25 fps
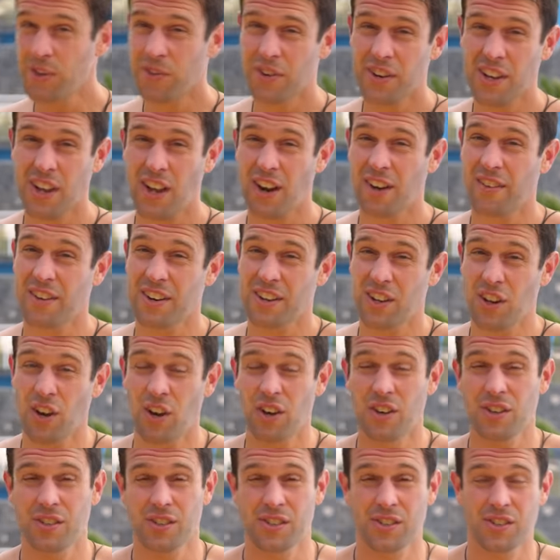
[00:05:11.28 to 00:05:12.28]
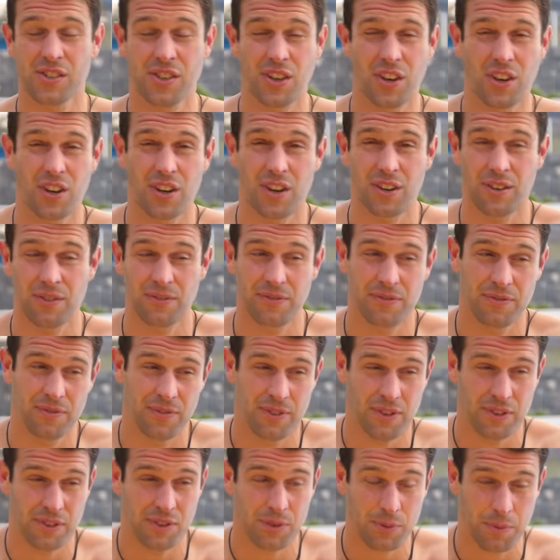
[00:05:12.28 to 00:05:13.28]
the recurring cost of
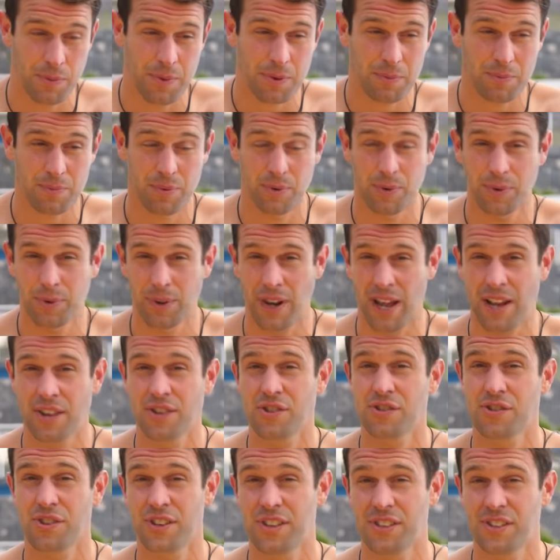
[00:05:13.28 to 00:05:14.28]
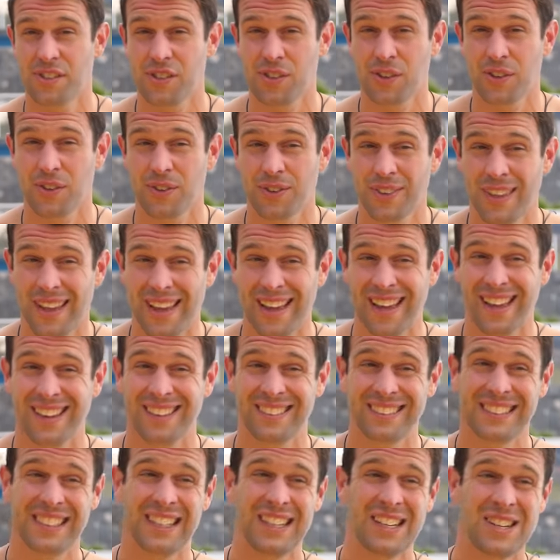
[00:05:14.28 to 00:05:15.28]
the swimming pool entry to
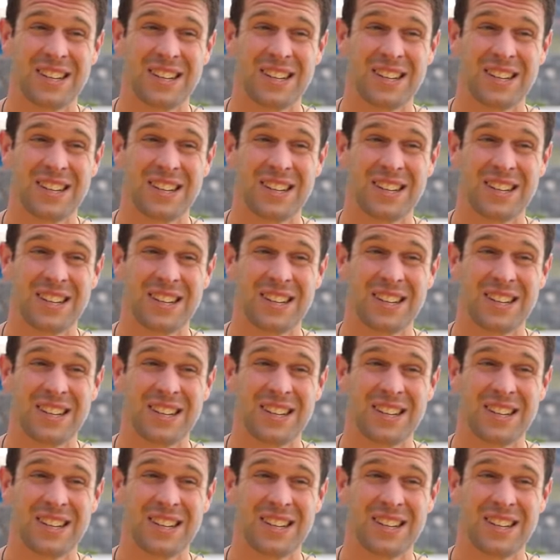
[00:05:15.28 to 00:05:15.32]
that,